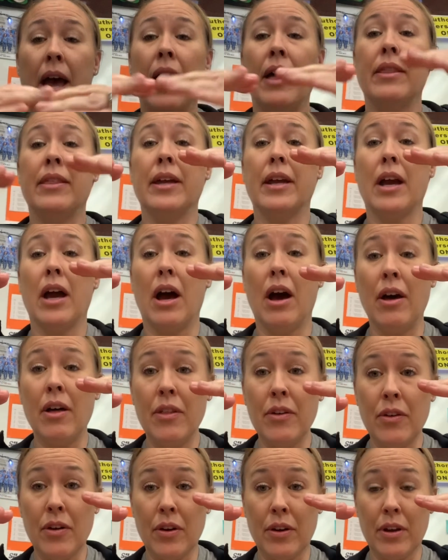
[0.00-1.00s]
The
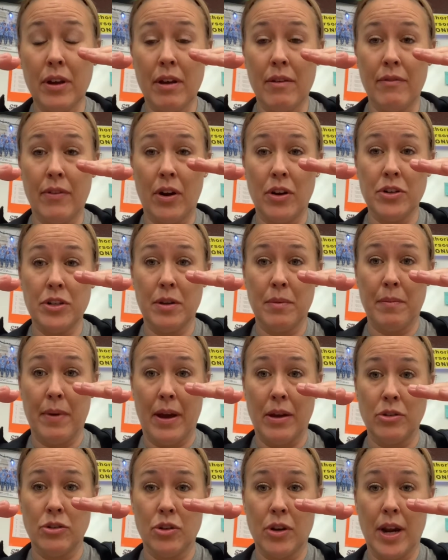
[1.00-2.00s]
other convergent
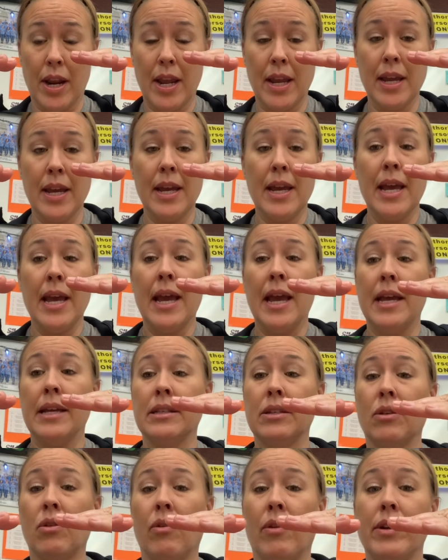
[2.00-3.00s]
boundary is
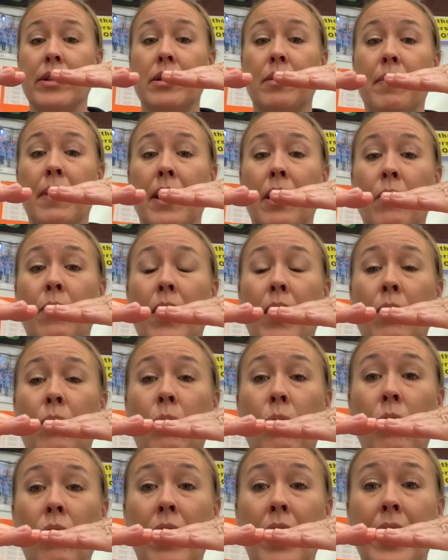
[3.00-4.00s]
going to be where
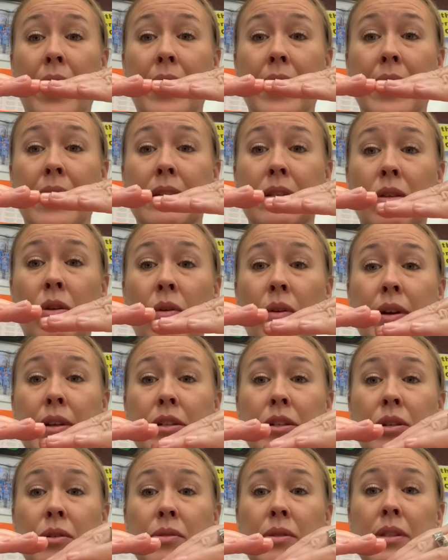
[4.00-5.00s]
one is going
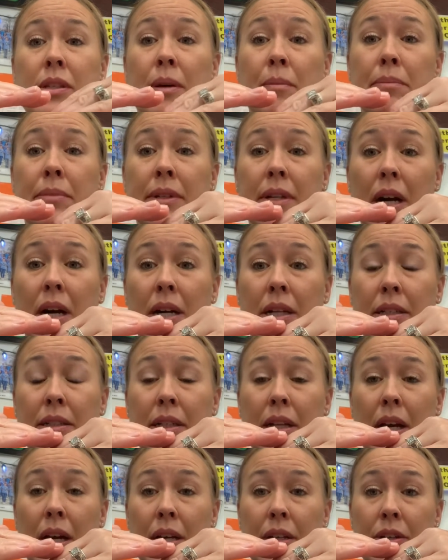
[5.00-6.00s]
to subduct
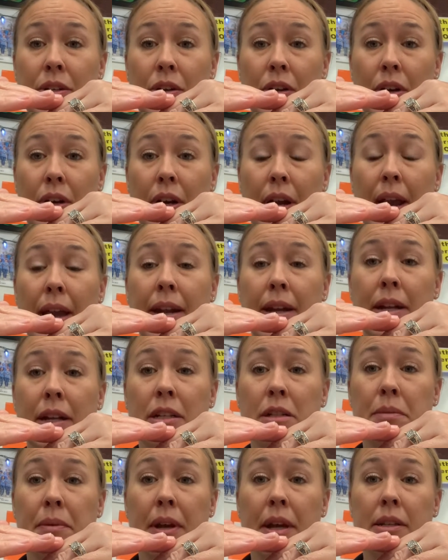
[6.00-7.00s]
under, and it is
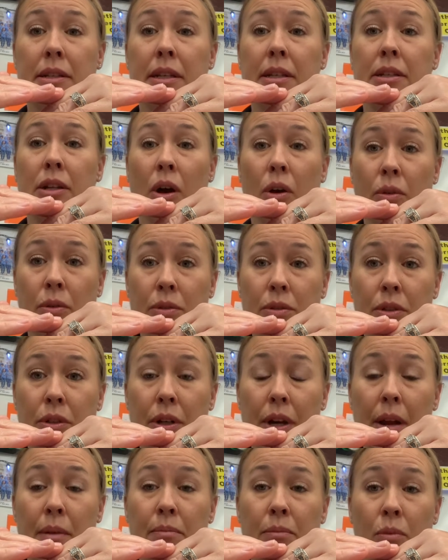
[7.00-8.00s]
because it's older
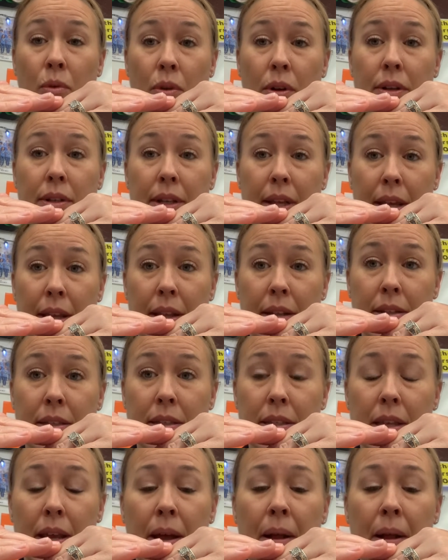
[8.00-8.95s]
and more dense.